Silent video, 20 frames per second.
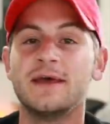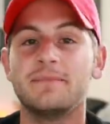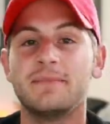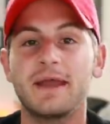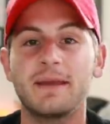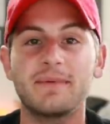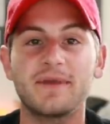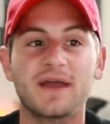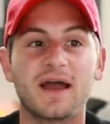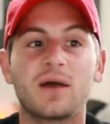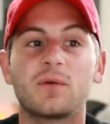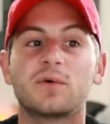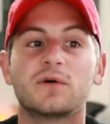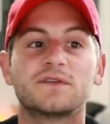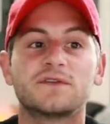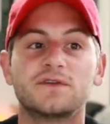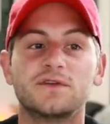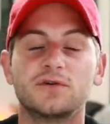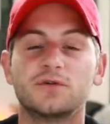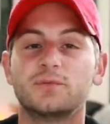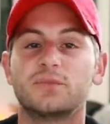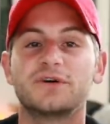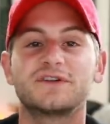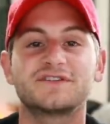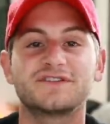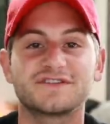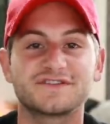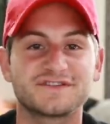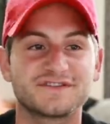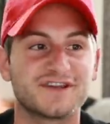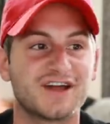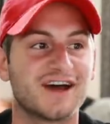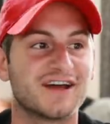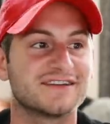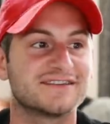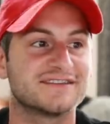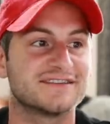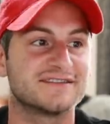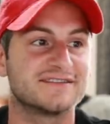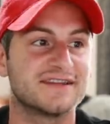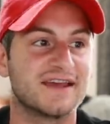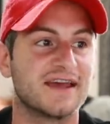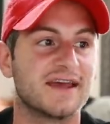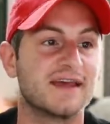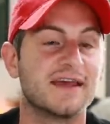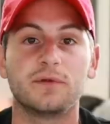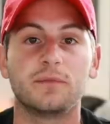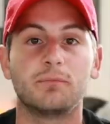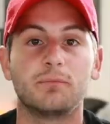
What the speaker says: Maybe I will too, but just not today.